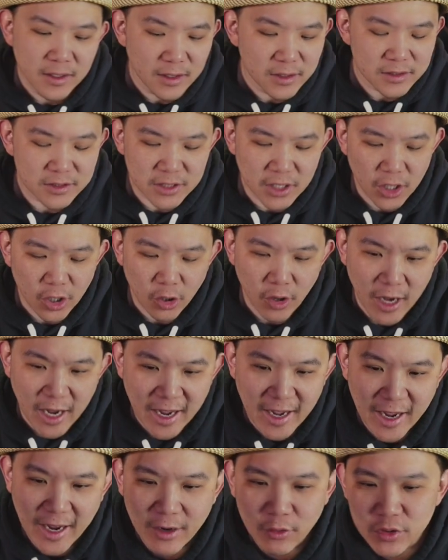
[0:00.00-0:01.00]
So I,
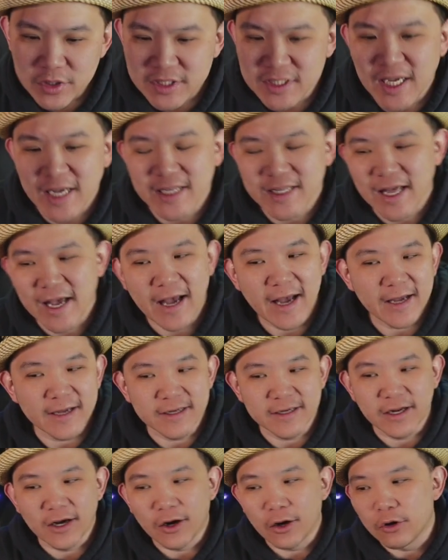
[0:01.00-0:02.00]
I will say that,
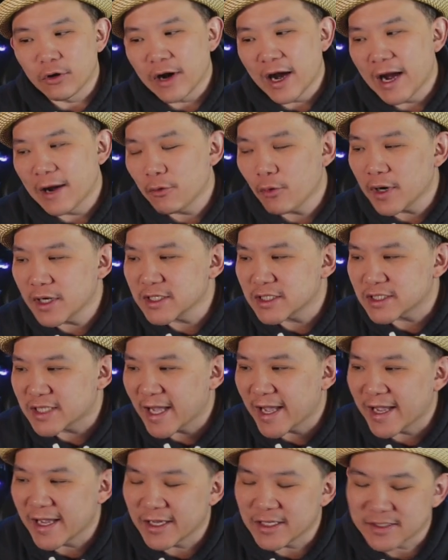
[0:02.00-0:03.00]
you know, I want to
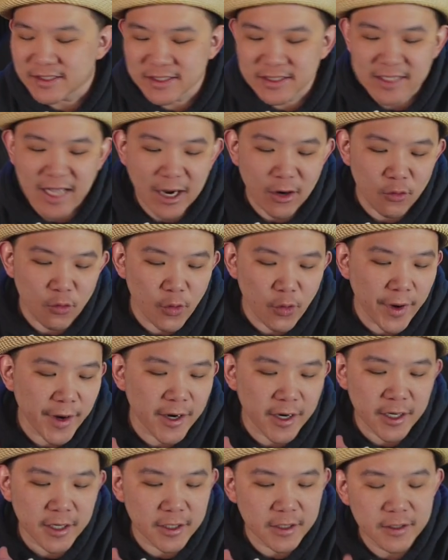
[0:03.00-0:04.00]
stay
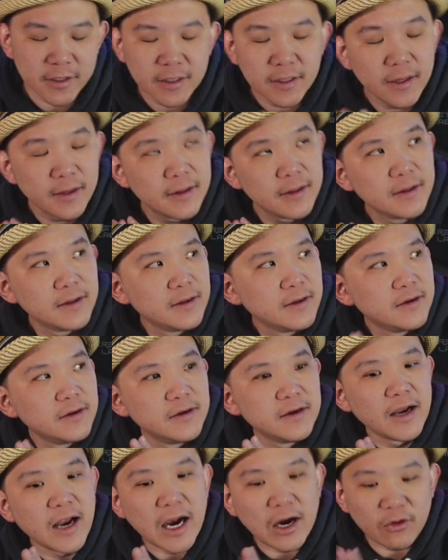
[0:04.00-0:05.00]
somewhere
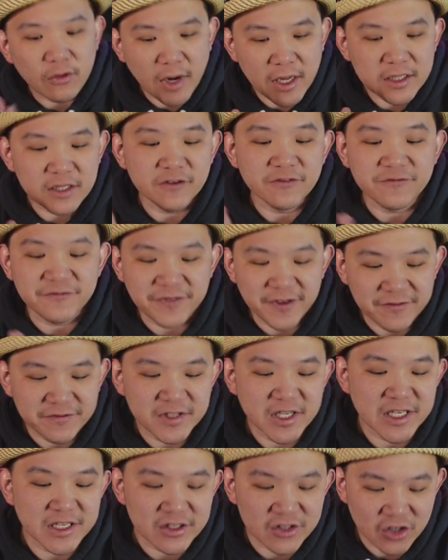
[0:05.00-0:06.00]
around the
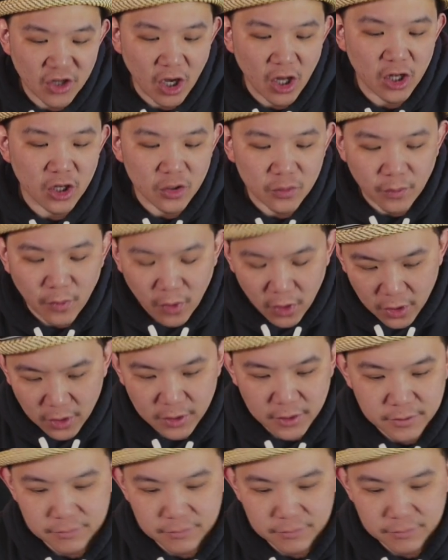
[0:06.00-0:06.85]
fifteen dollar mark,